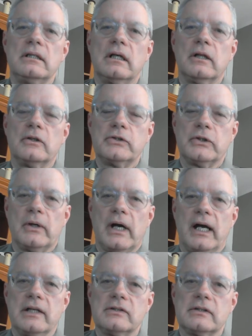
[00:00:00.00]
close your
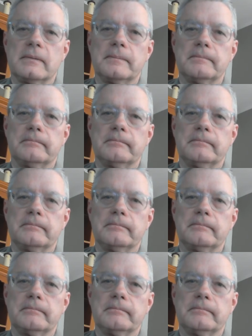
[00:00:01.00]
eyes